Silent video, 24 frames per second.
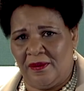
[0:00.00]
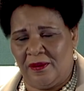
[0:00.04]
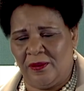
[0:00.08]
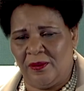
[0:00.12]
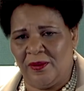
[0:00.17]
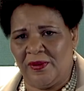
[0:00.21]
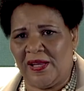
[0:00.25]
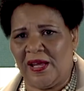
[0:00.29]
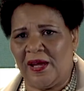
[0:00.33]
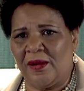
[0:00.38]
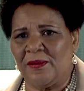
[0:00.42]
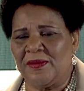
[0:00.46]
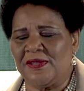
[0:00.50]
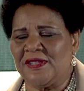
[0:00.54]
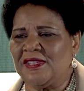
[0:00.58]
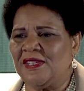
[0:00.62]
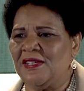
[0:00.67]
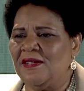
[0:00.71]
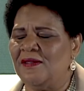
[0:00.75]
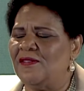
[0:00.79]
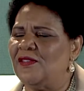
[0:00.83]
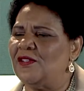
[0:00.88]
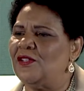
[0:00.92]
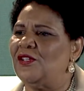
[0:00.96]
When I
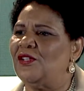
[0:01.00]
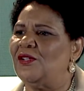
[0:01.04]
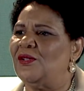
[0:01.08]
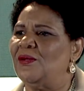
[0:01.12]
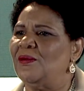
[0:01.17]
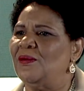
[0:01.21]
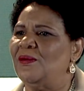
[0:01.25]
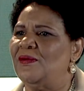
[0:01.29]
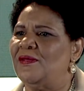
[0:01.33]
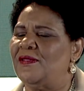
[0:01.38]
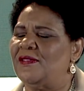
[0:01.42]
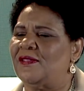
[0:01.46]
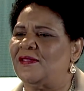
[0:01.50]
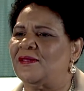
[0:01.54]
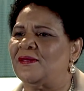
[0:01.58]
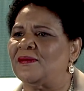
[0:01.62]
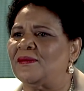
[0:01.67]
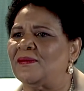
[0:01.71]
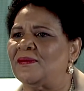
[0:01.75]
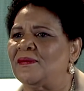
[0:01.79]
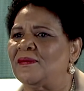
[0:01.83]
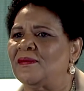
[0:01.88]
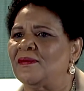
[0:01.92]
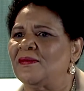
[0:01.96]
received the news
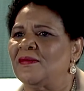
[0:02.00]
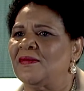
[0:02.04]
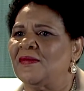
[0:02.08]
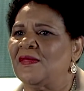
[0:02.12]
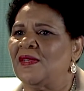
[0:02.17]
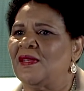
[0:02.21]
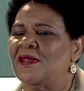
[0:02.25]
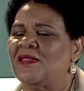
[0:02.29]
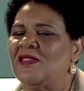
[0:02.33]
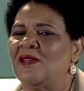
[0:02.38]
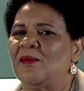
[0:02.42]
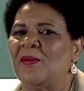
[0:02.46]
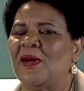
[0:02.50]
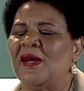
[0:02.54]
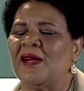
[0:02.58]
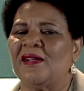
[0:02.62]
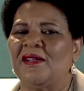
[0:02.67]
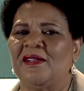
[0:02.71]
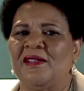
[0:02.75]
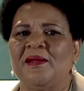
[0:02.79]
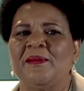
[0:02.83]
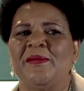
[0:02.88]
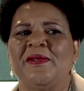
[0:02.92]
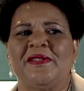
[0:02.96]
that my
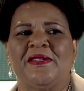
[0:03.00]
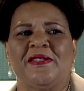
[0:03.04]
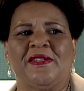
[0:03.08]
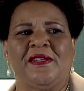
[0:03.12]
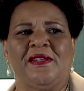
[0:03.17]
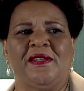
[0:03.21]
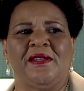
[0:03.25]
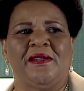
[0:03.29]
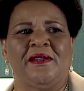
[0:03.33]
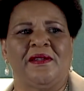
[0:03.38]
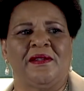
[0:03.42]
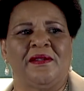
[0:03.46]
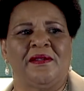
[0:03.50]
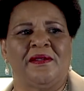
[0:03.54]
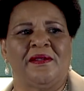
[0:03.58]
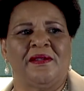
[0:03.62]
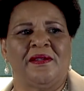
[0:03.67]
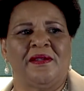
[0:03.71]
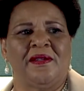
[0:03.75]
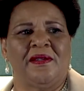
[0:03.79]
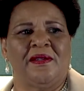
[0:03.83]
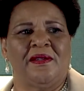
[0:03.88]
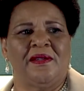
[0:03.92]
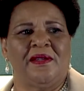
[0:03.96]
clemency
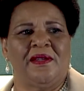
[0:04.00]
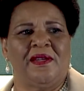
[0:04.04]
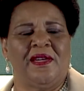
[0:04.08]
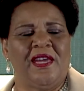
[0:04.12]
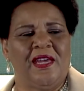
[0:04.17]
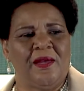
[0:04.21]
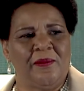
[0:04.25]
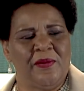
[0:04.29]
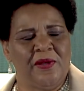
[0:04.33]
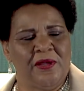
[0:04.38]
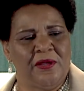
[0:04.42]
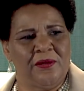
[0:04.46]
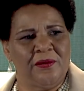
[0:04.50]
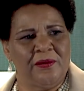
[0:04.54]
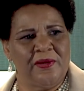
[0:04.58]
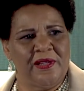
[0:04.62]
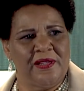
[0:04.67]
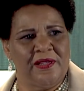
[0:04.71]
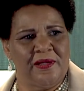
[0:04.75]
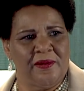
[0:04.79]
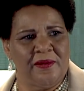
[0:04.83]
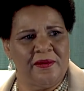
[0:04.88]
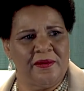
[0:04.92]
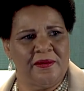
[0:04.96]
had been
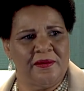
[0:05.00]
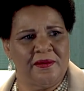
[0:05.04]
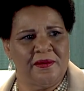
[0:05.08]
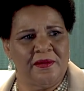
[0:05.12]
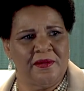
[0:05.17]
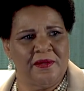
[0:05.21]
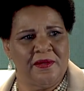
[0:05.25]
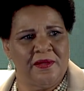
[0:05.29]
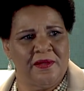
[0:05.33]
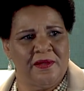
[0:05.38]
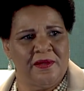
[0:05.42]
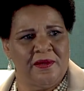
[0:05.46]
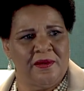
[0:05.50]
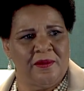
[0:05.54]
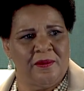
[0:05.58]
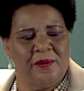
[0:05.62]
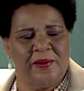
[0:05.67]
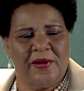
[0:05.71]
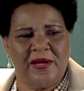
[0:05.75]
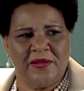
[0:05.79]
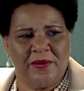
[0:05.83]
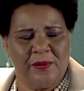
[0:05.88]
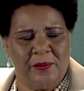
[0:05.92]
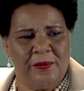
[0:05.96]
granted
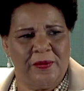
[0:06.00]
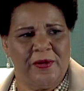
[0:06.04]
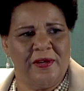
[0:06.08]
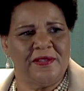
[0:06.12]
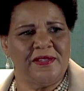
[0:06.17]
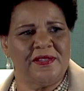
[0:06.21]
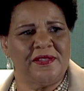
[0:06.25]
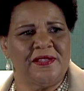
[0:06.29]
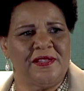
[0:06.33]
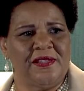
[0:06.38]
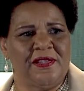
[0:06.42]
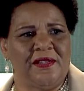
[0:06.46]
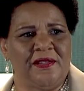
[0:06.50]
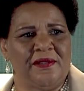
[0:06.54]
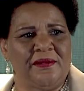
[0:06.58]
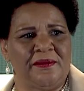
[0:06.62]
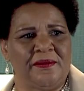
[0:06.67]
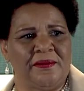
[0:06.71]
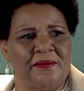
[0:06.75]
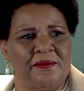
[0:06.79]
by the president,